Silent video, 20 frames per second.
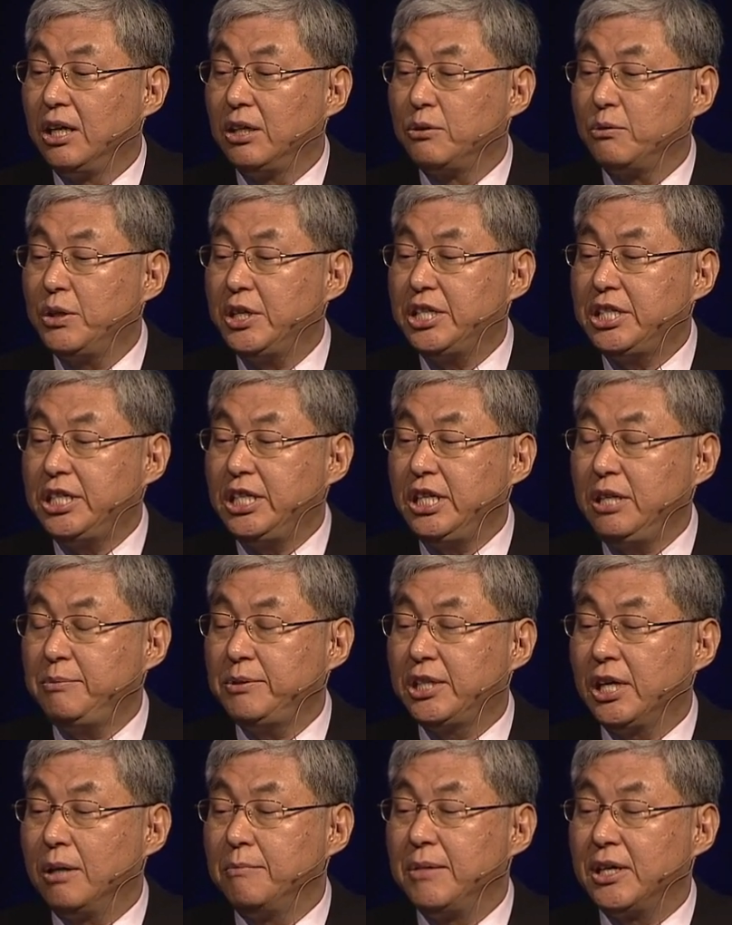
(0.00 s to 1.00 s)
receives
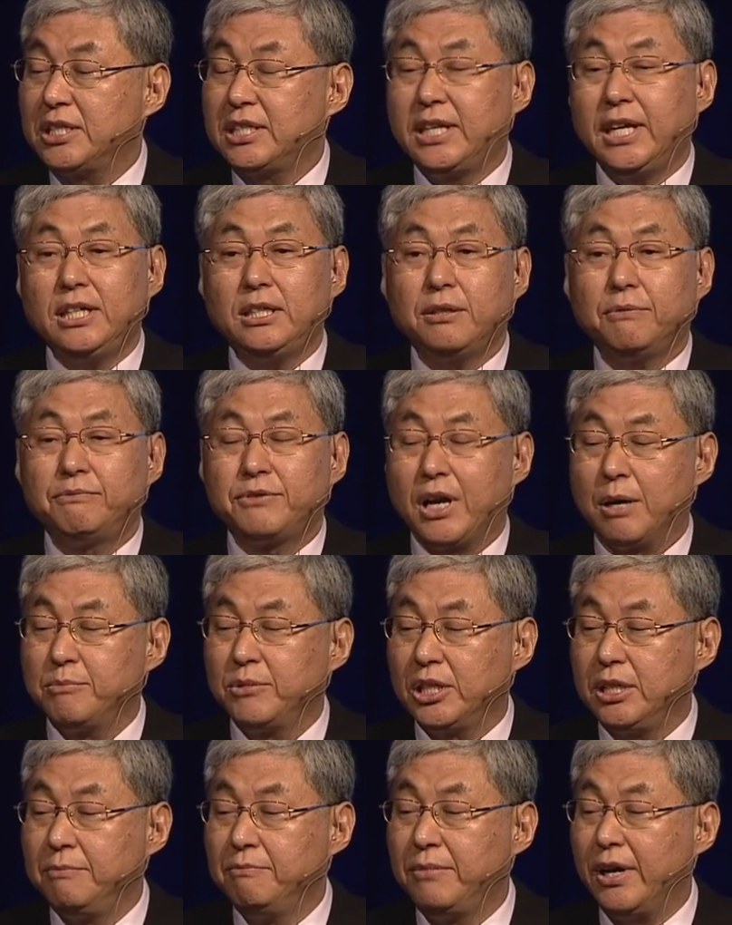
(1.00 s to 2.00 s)
the state from
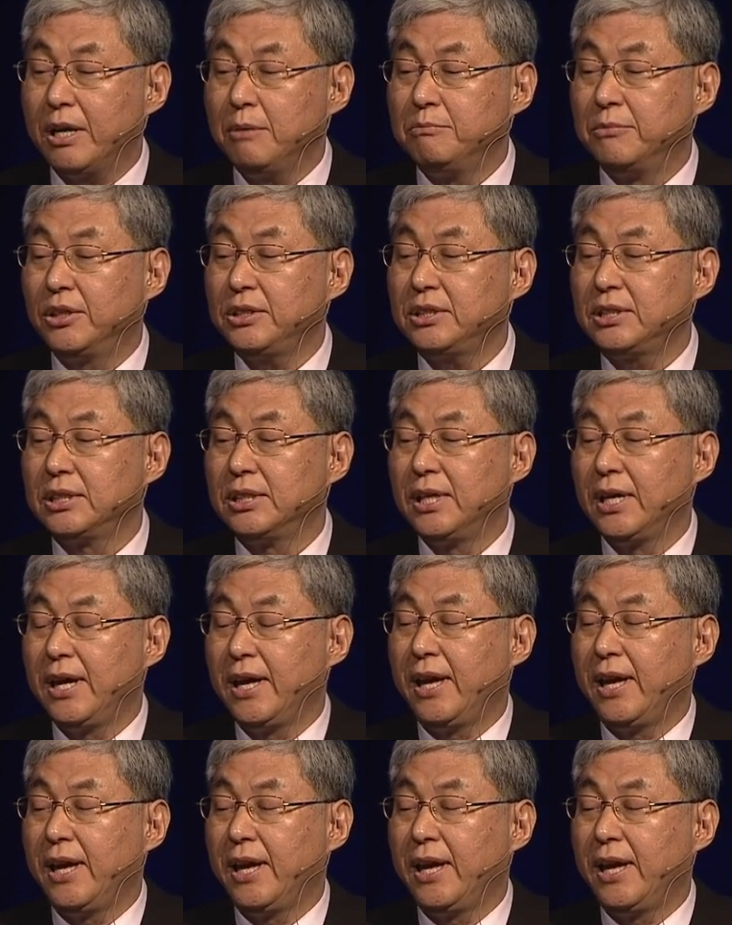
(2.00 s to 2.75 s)
the environment